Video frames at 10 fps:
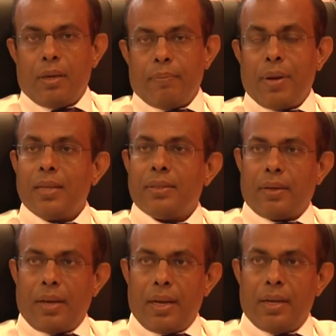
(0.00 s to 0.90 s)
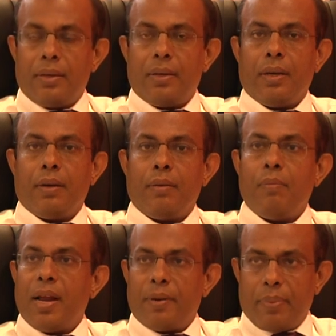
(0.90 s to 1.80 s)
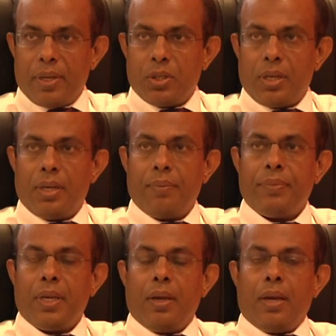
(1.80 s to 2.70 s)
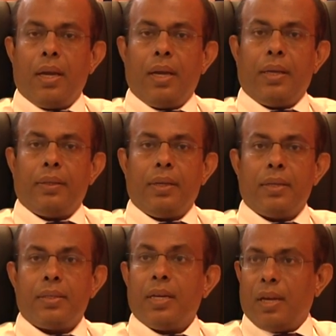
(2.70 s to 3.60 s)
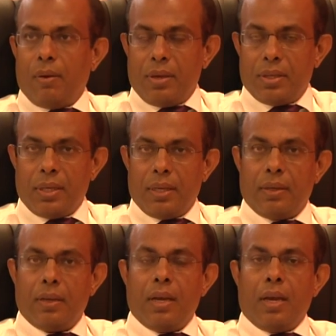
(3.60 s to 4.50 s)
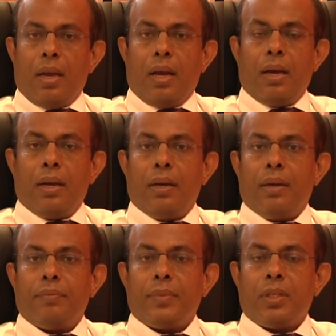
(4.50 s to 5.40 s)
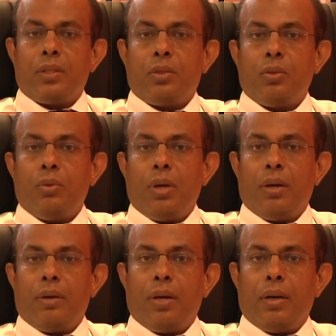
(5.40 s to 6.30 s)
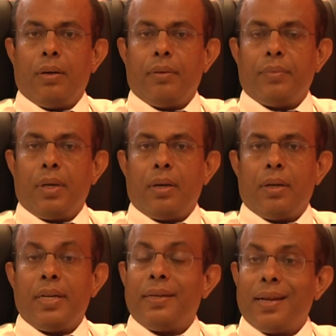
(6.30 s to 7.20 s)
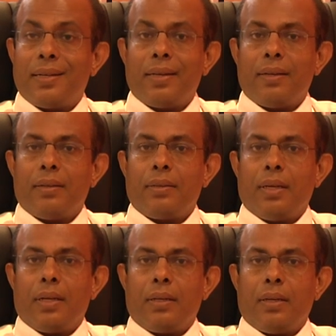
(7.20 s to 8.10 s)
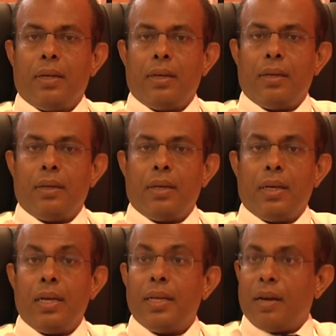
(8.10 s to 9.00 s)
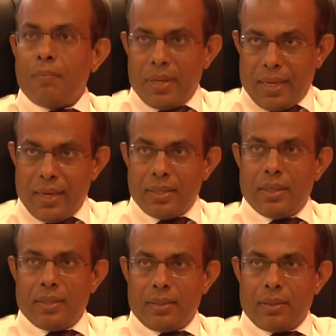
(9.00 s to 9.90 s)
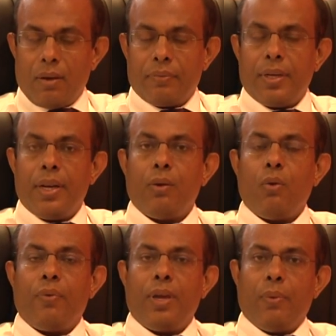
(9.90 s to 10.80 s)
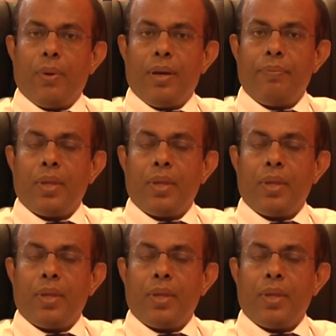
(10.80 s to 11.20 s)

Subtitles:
pulse rate, blood pressure, and the circulation to detect the early complications of the dengue fever.